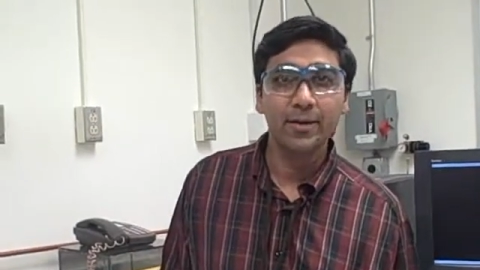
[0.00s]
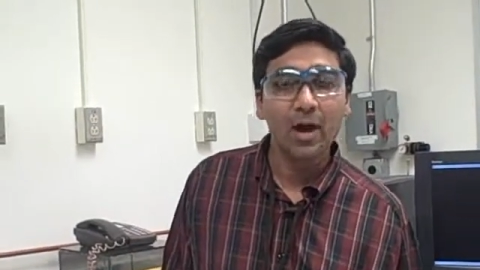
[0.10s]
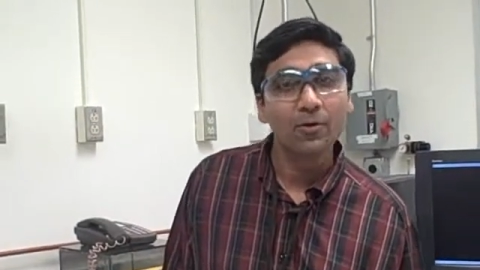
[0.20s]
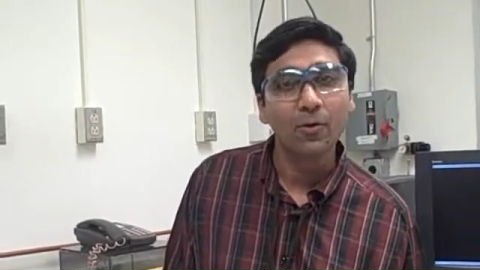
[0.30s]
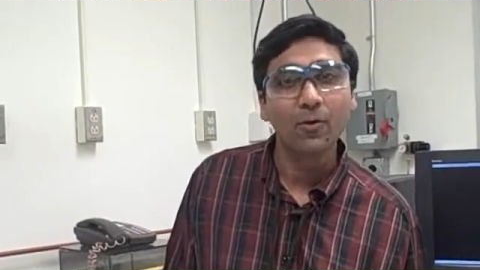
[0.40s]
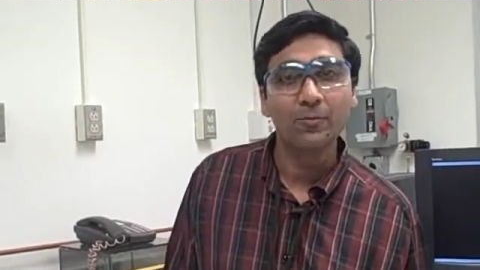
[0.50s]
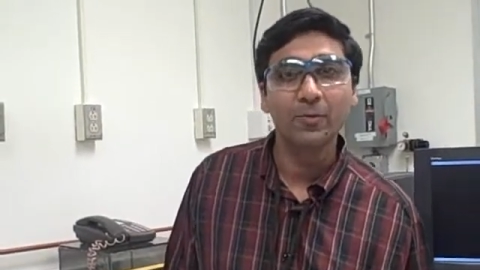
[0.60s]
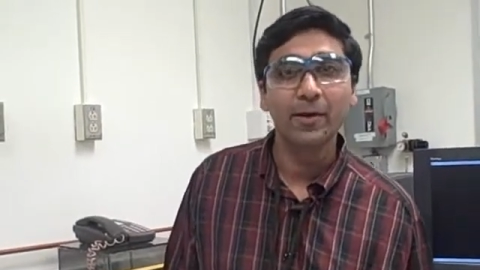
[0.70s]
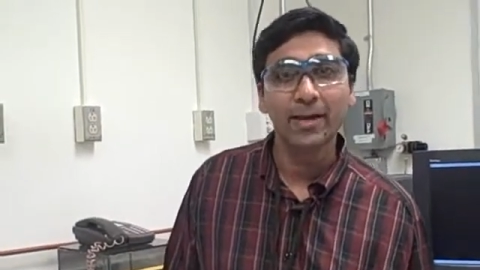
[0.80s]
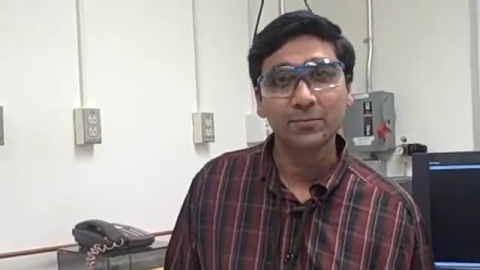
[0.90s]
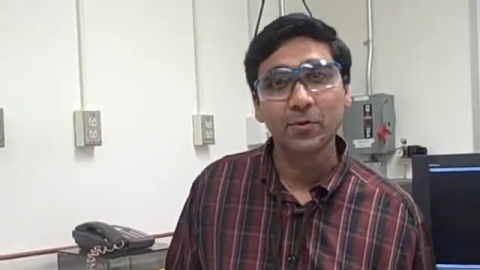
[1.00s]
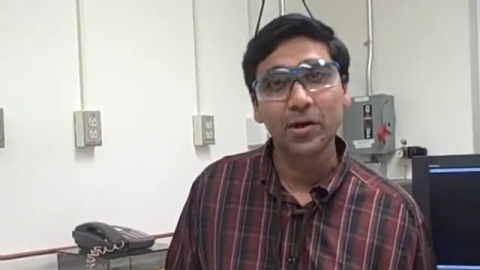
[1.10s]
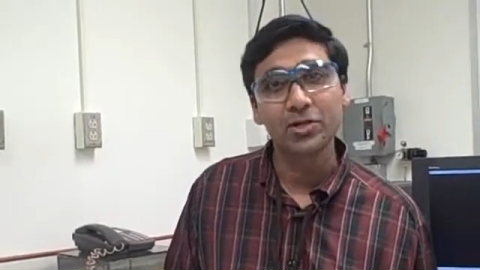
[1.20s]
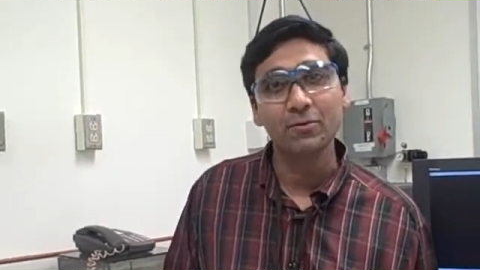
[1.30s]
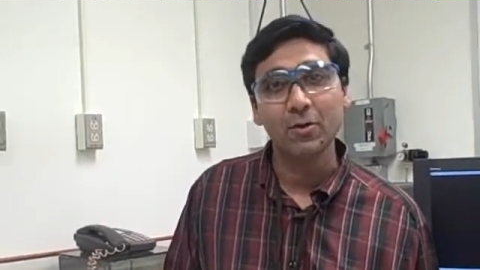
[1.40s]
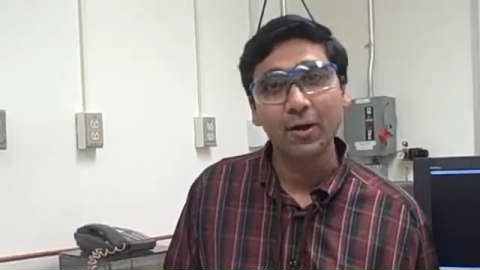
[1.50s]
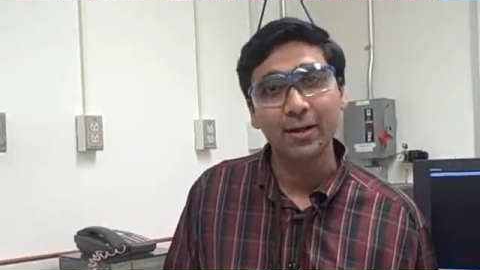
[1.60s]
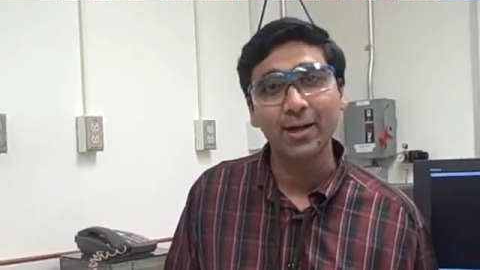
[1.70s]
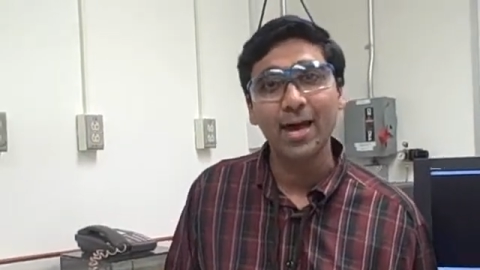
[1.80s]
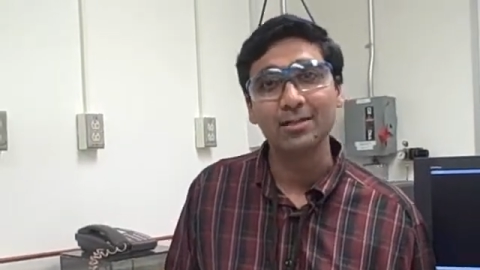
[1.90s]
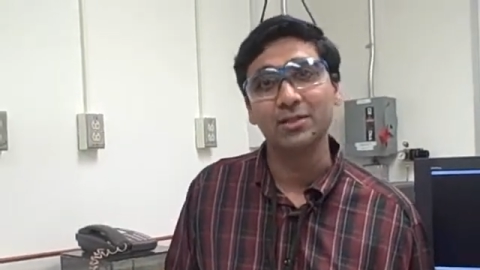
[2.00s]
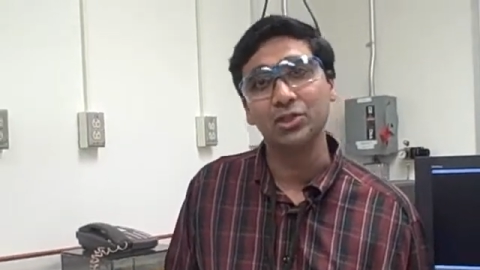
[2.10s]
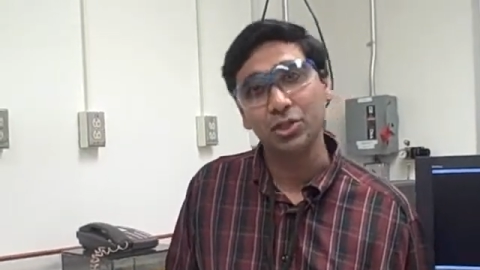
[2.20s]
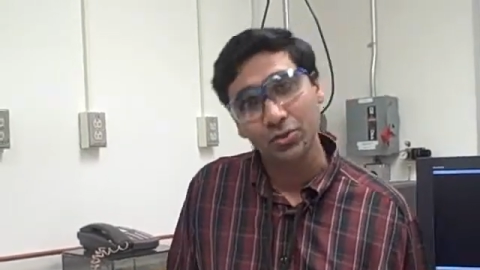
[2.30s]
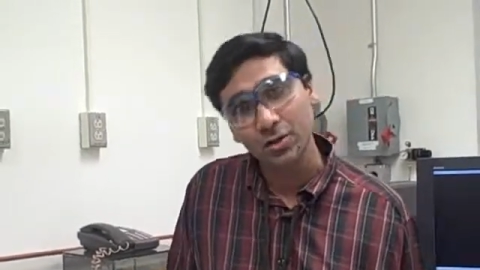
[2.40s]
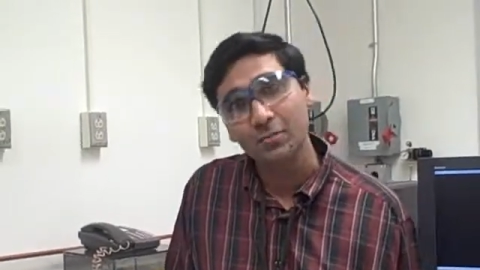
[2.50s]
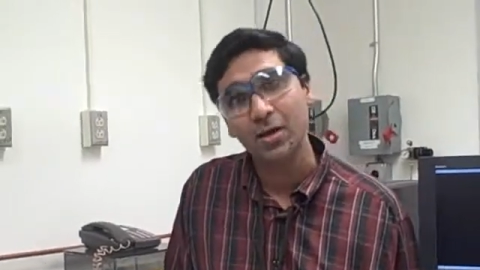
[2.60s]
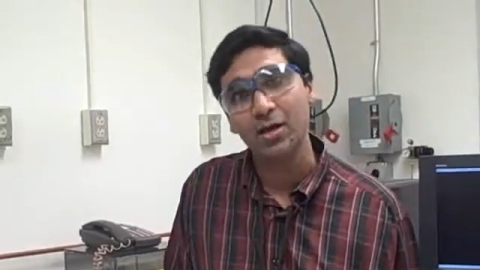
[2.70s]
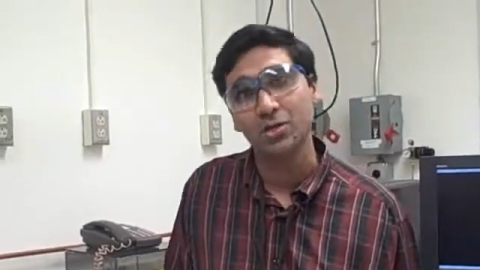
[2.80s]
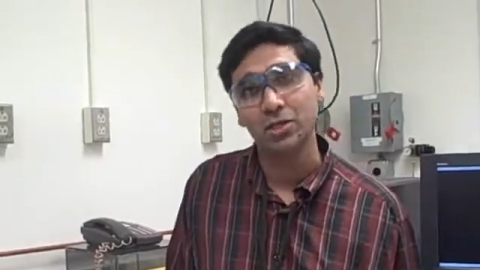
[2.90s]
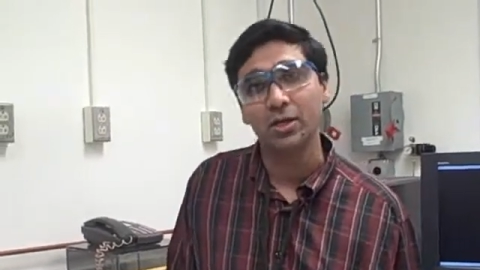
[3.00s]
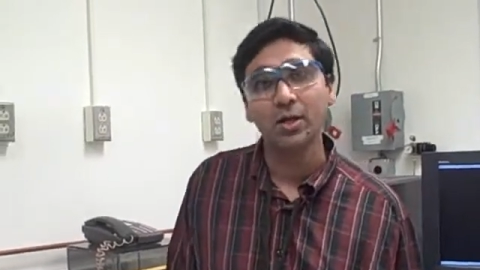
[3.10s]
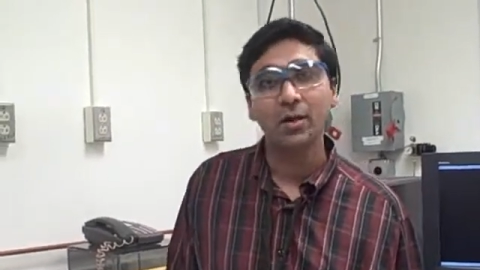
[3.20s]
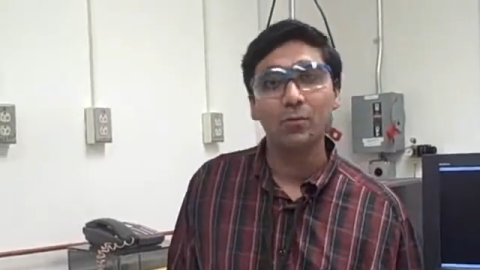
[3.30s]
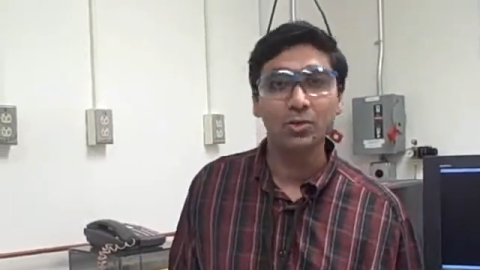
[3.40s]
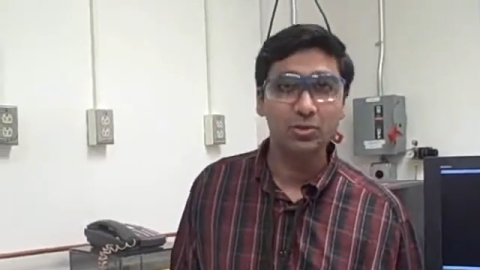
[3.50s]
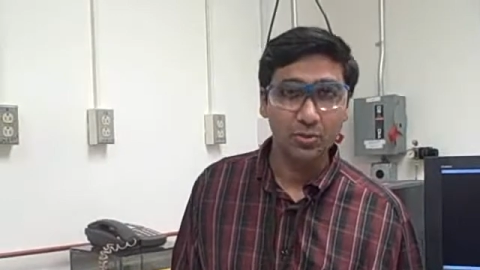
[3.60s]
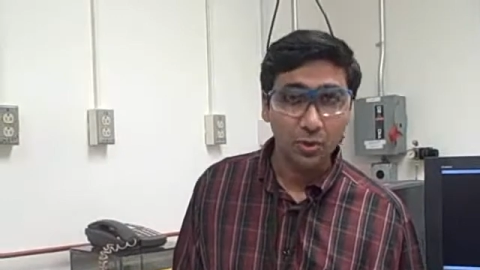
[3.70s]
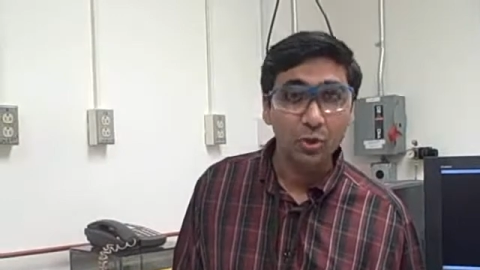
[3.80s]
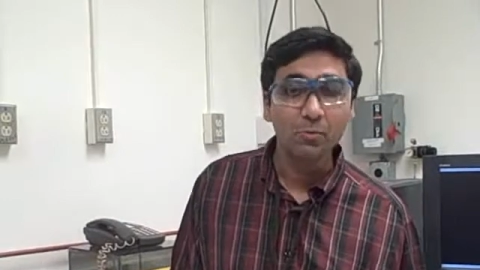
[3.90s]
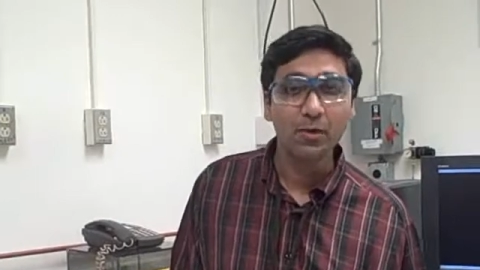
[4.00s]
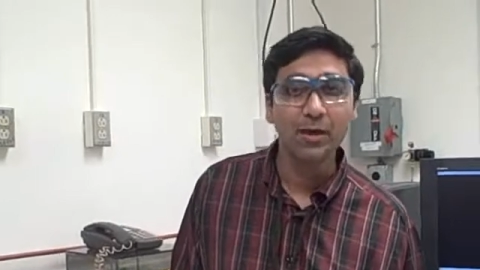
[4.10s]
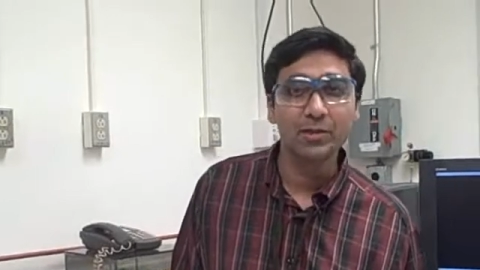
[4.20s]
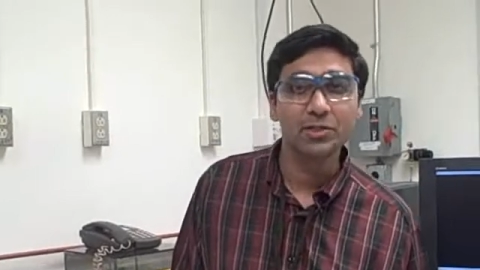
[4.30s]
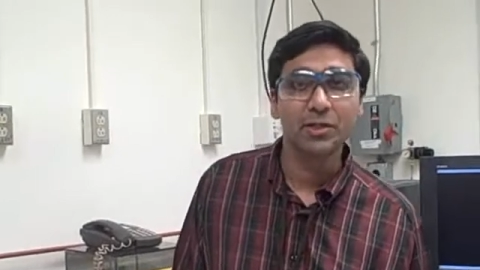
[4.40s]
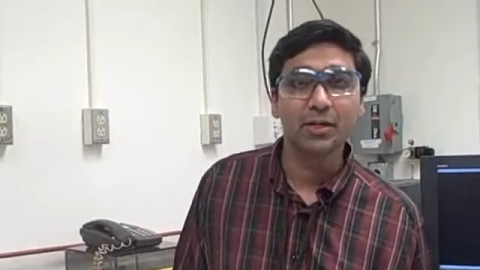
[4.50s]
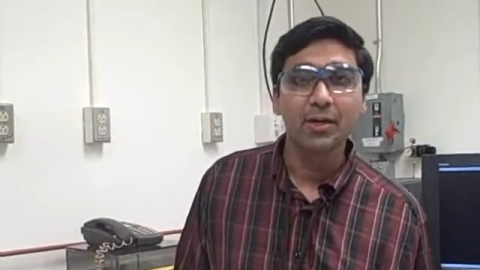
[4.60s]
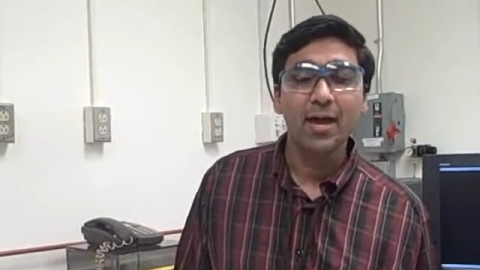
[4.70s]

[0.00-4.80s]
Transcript: downhole for exploration of oil and gas and geothermal energy, which is a renewable energy.